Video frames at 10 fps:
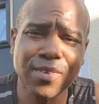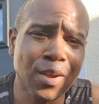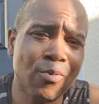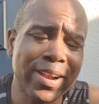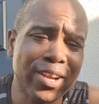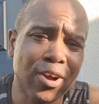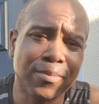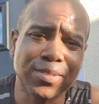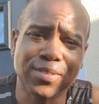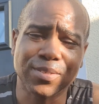when it
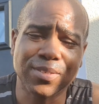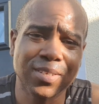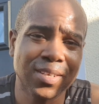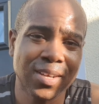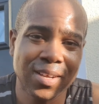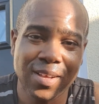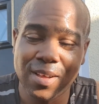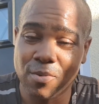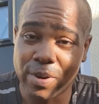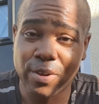comes to
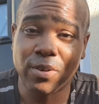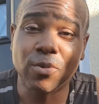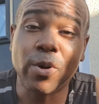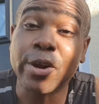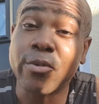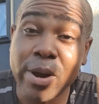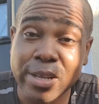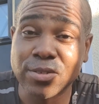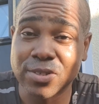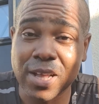when you're ready
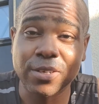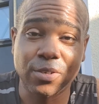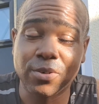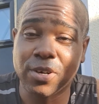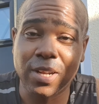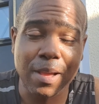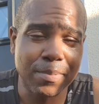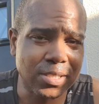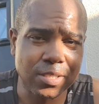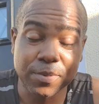to start your own online
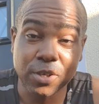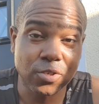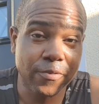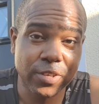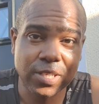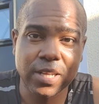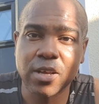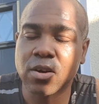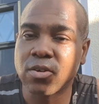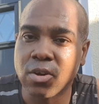business. Because obviously,
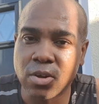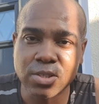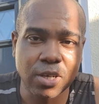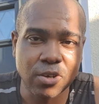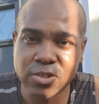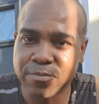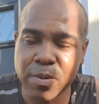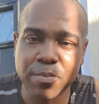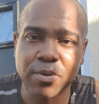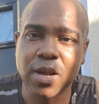loads and loads of
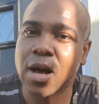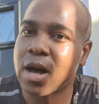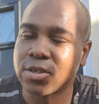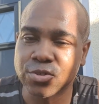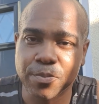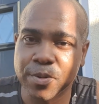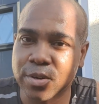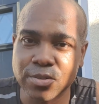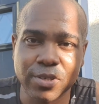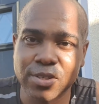people now are jumping
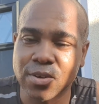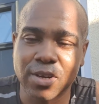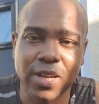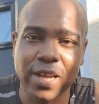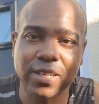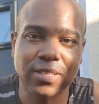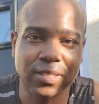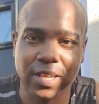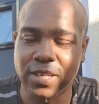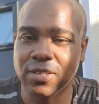onto this online
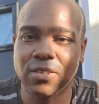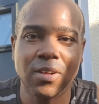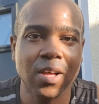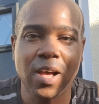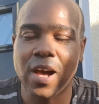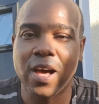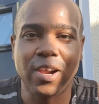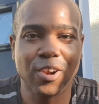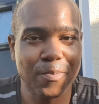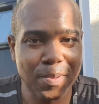thing, and a
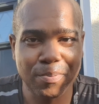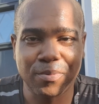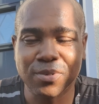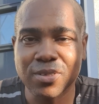lot of people